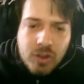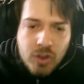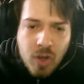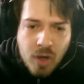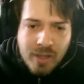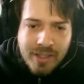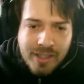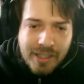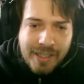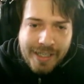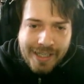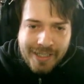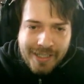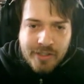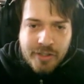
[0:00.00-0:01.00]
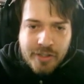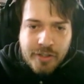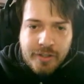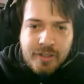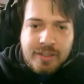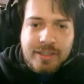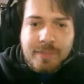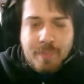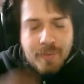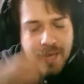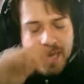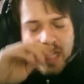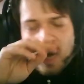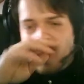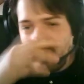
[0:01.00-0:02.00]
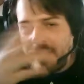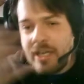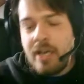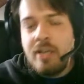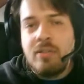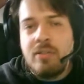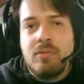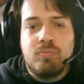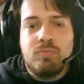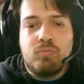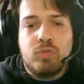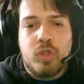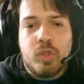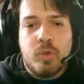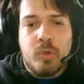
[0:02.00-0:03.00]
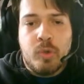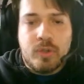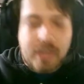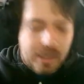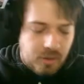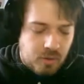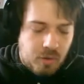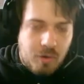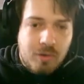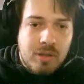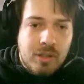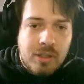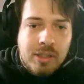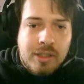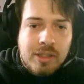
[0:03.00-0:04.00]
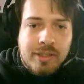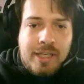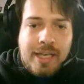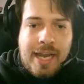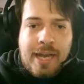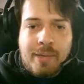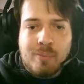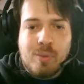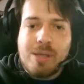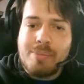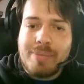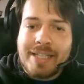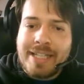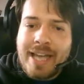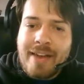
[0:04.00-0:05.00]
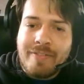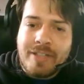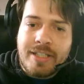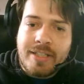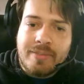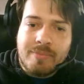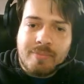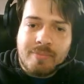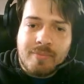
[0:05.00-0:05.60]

dot insert, and now we can choose, I don't know, the name will be Kevin,